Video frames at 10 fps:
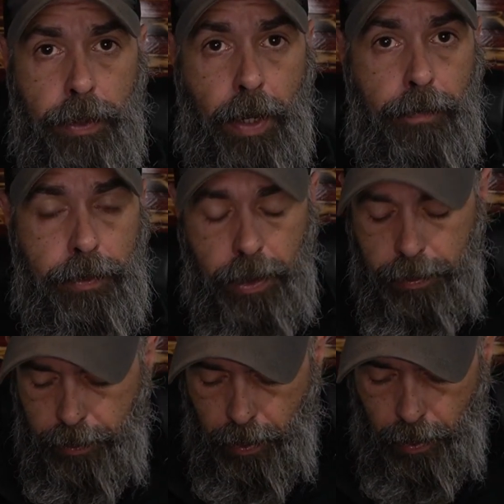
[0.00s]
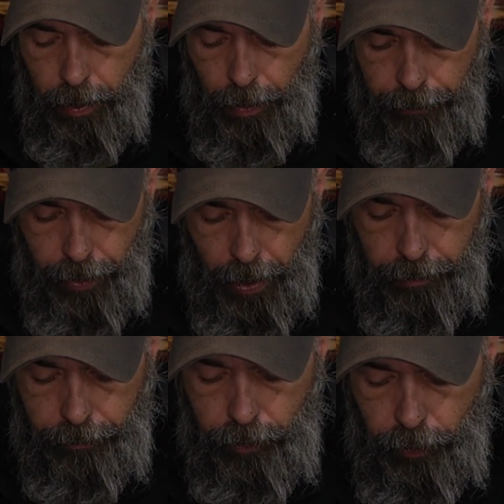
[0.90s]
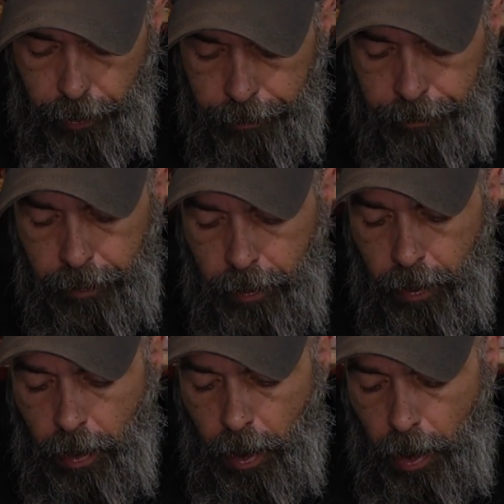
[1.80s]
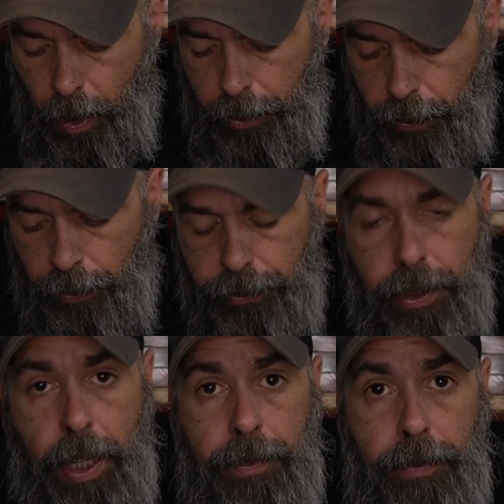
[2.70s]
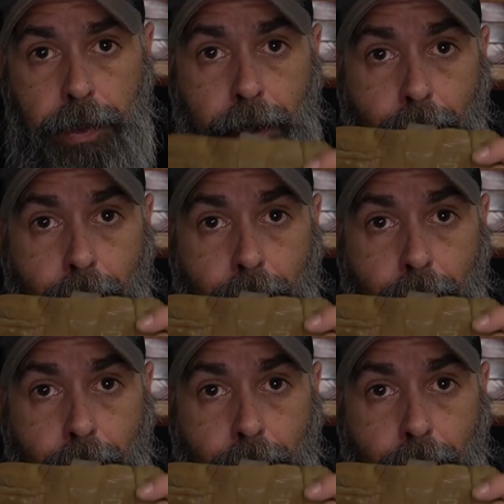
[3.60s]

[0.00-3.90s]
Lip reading: ever since I was active duty, are your standard